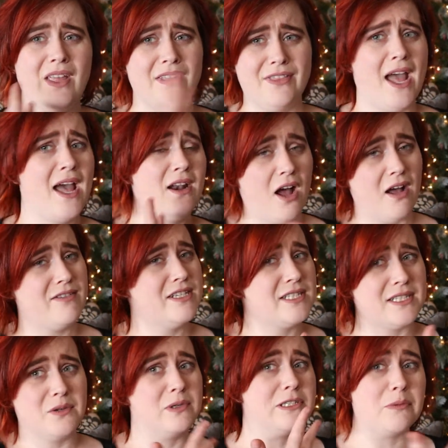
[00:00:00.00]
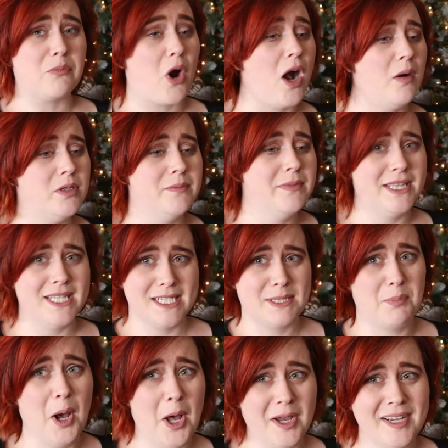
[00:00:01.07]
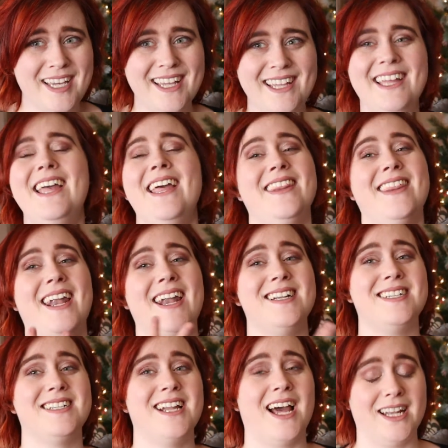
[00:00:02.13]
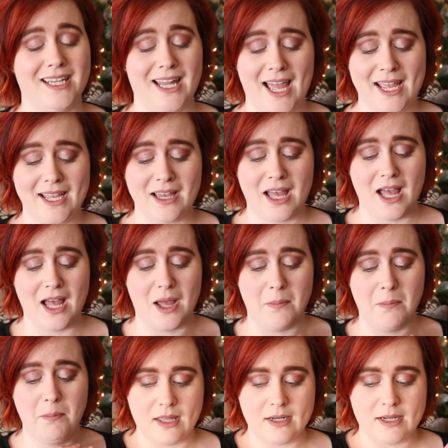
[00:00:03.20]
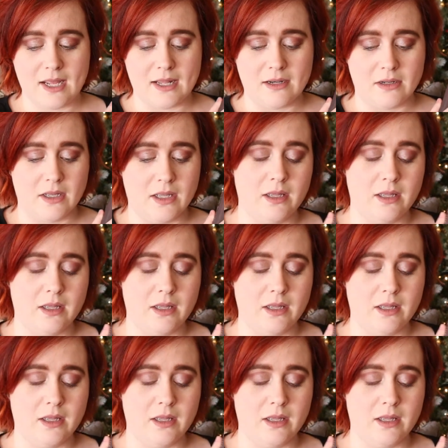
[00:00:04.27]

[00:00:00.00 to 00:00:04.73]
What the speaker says: that obviously was a problem in this book that I did not like. And